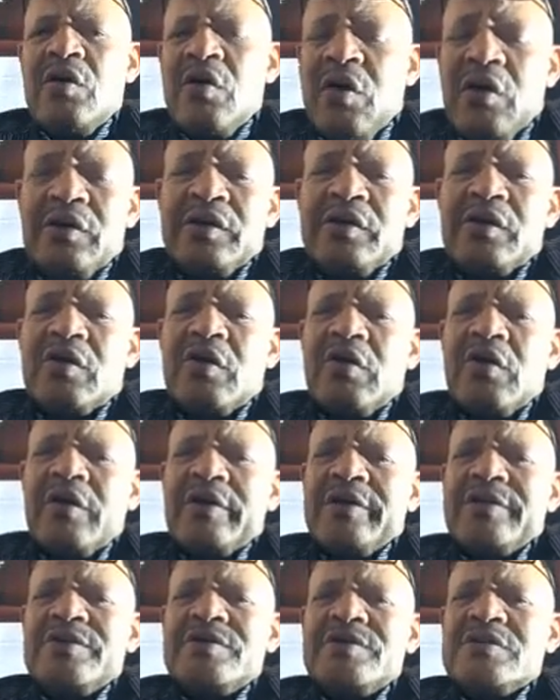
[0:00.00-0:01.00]
all the
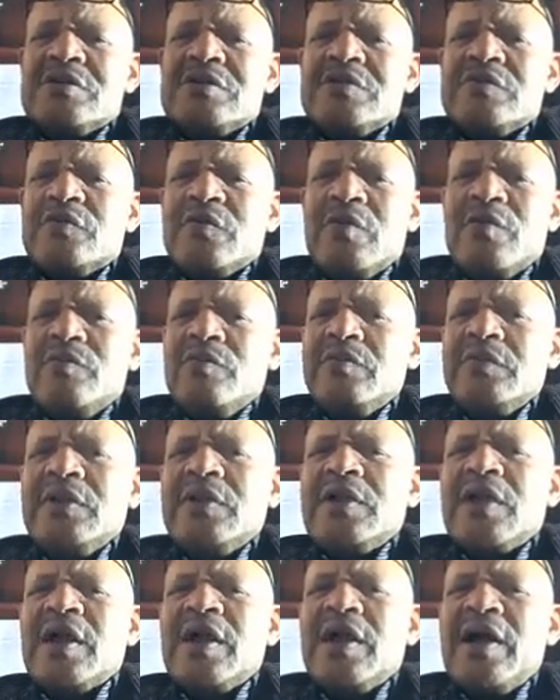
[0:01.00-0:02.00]
colleges from
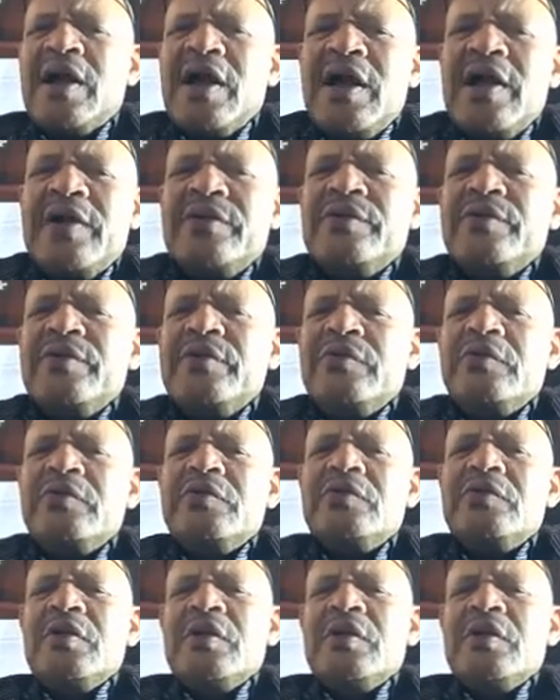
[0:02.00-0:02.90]
Tlangano,